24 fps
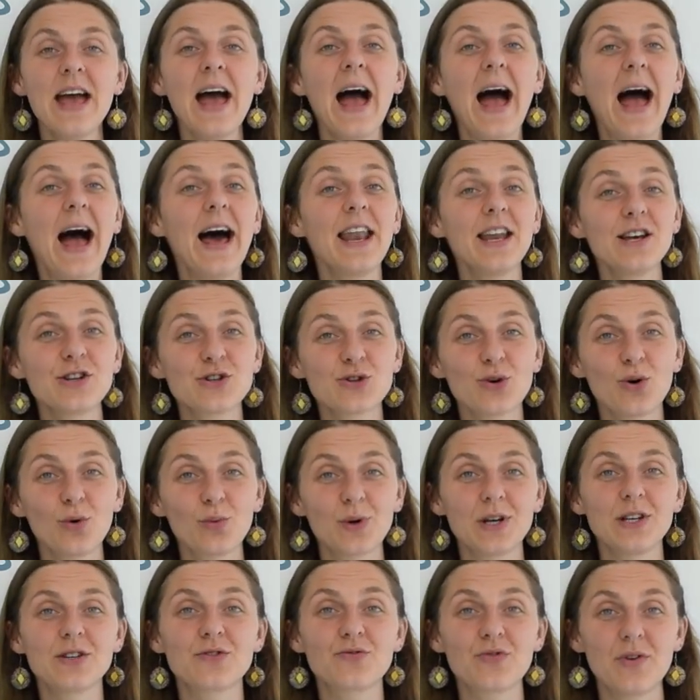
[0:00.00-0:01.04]
And as
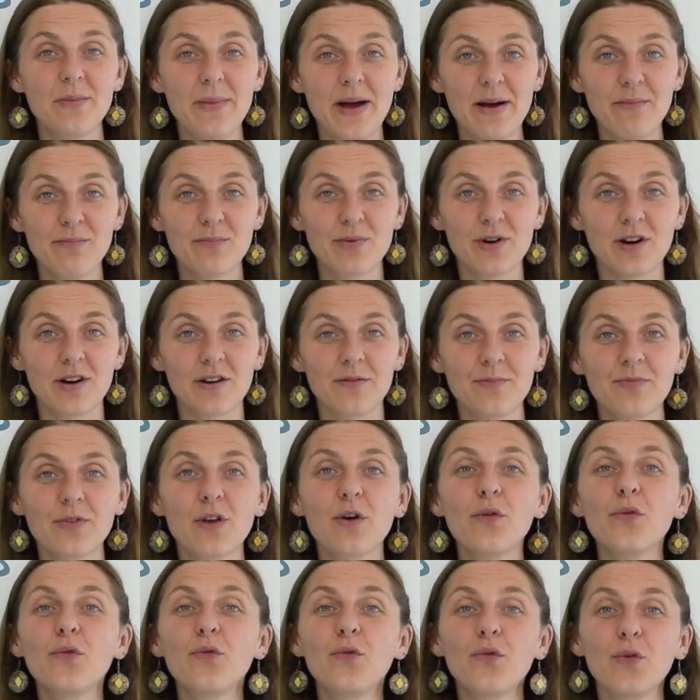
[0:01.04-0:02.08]
always, remember,
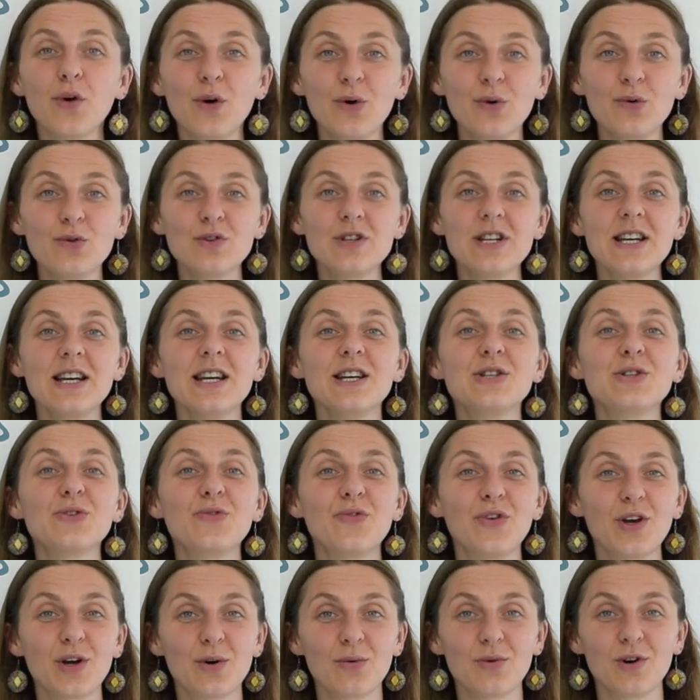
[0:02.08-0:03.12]
food is
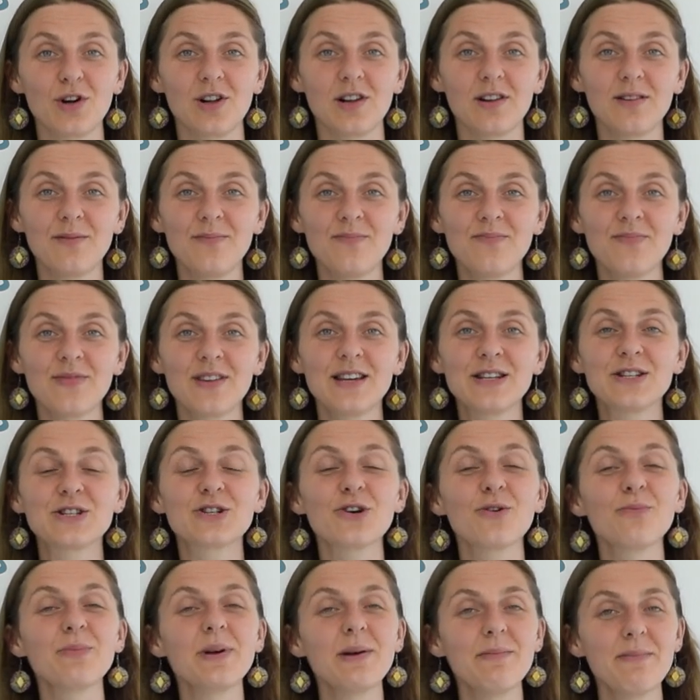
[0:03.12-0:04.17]
fuel,
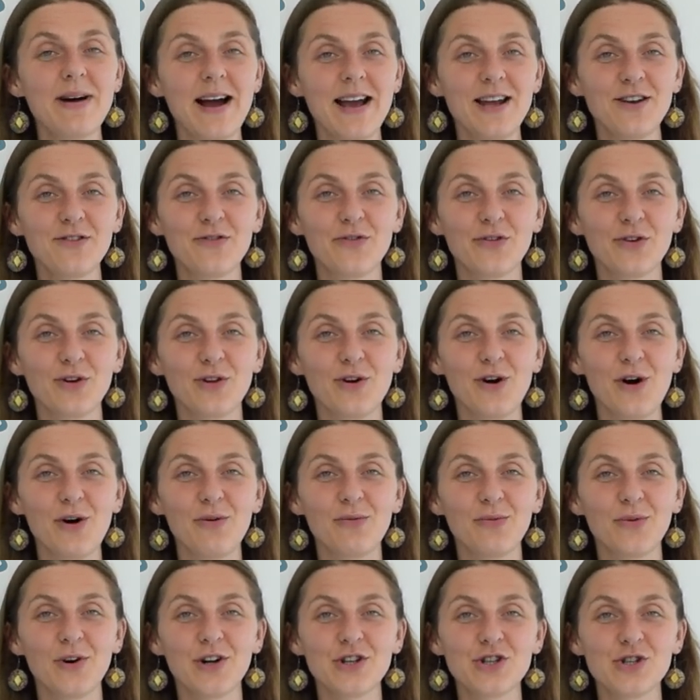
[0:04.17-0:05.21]
so be mindful
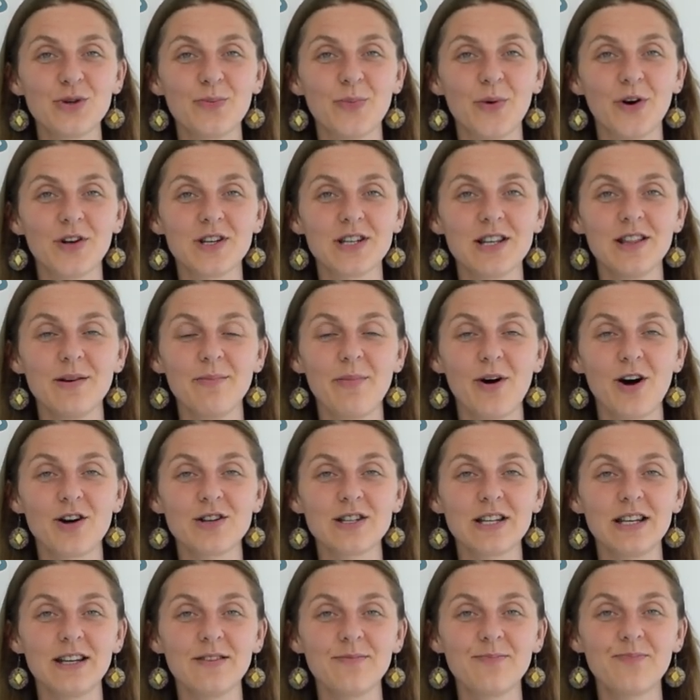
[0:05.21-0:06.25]
of what you put in the
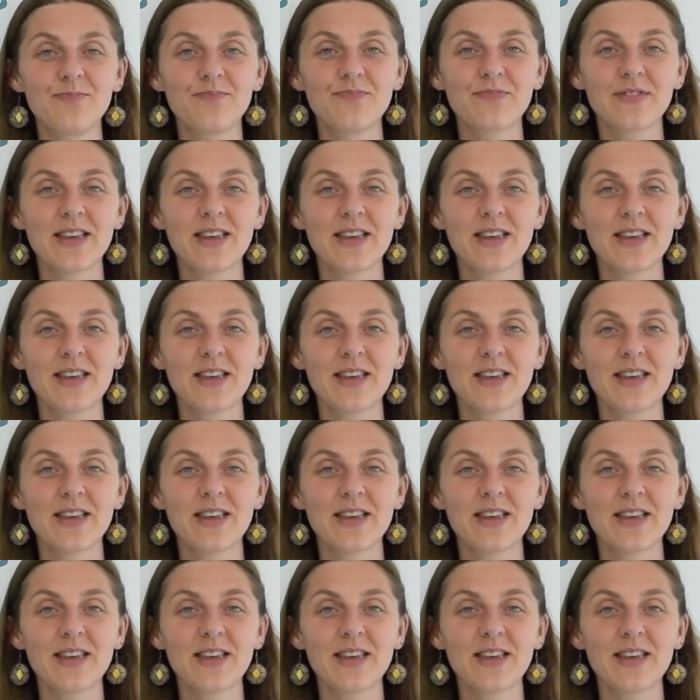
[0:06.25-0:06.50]
body.